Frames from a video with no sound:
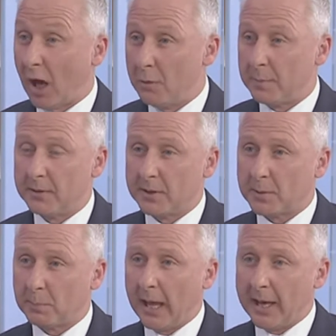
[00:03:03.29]
open
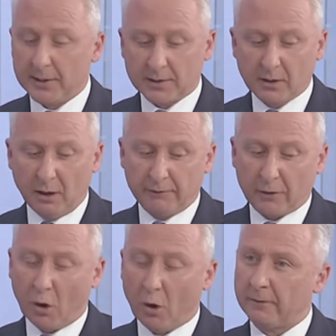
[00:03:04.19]
displays of
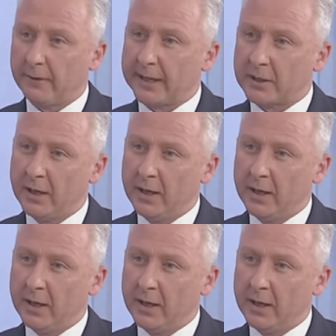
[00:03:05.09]
conflict?